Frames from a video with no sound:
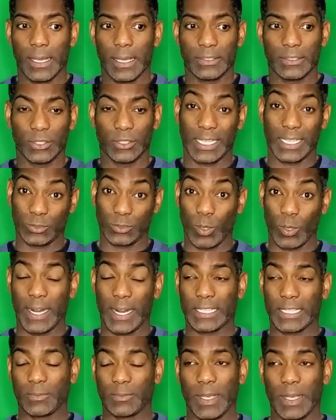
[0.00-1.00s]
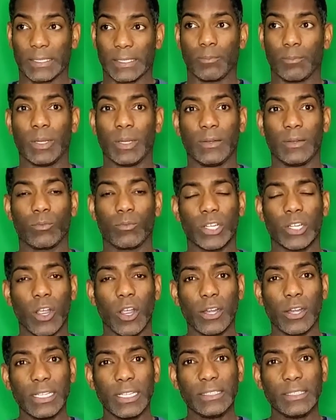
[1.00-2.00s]
So that's one aspect. But
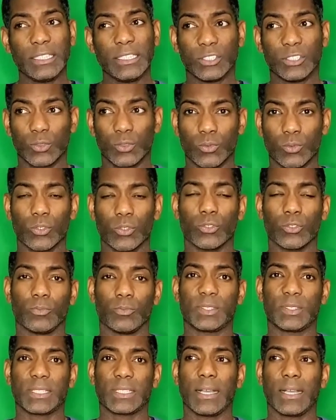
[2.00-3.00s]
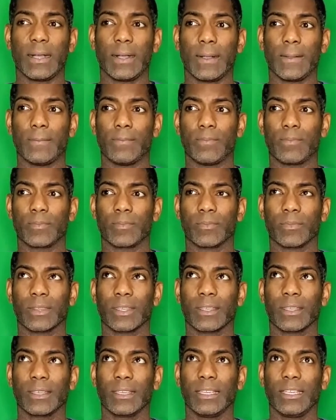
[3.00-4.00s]
regarding these groups,
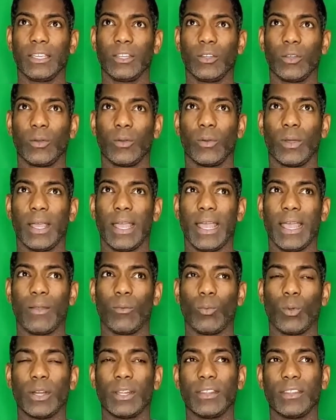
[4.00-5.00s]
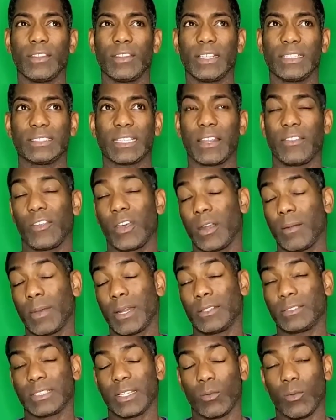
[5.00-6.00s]
one of the things I thought about,
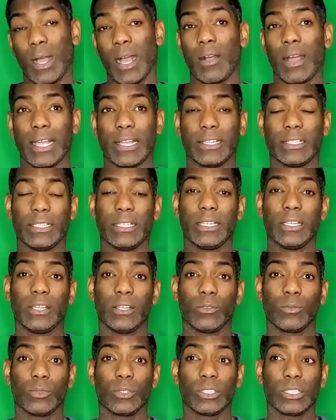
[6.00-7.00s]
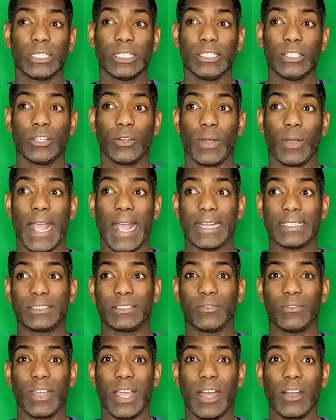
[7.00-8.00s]
I was like, wow, I could really, add
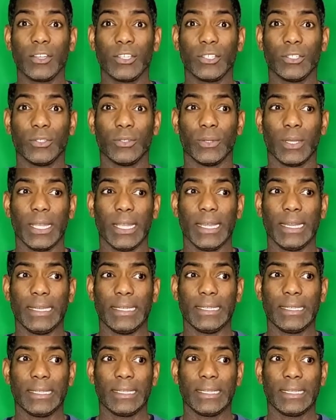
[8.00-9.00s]
some value. And